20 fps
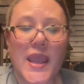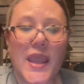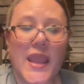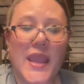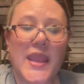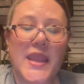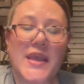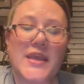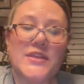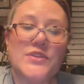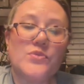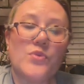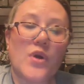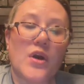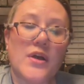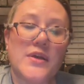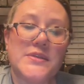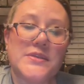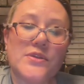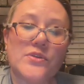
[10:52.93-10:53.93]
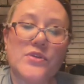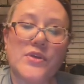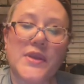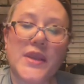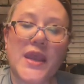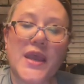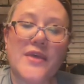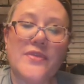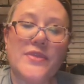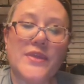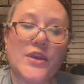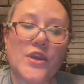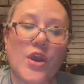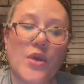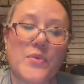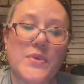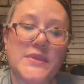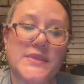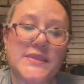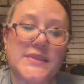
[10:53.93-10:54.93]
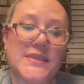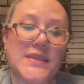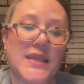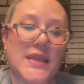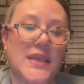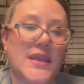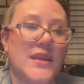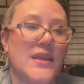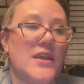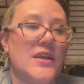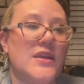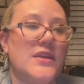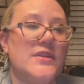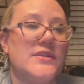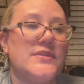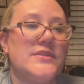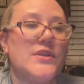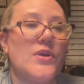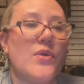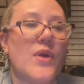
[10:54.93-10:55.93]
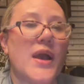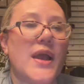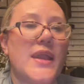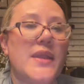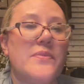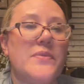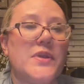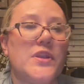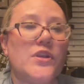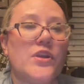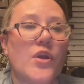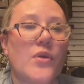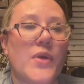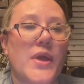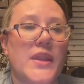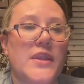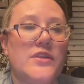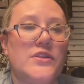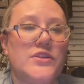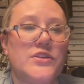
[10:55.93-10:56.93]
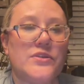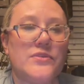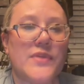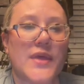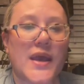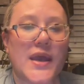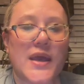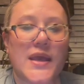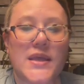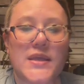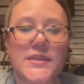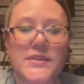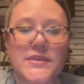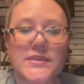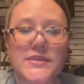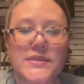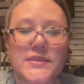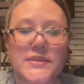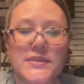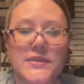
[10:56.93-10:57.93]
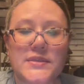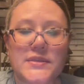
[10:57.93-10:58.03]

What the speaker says: and we'll also look at the Cohen's d. So I am going to go ahead and do that.